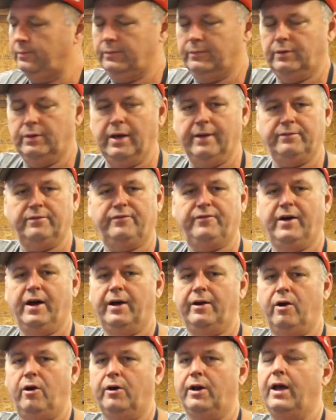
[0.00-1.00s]
have to
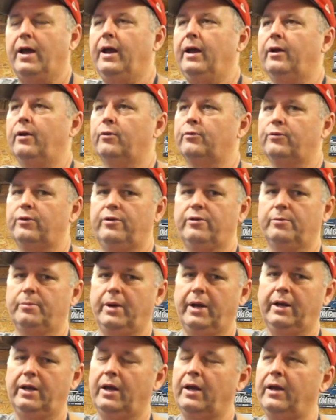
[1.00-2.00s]
find all the hangers or either
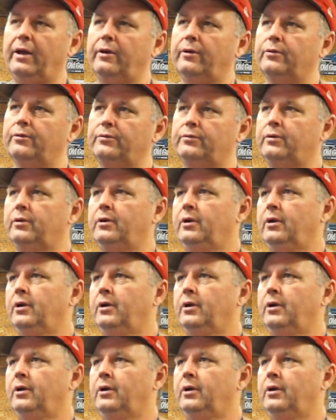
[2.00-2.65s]
make the hangers.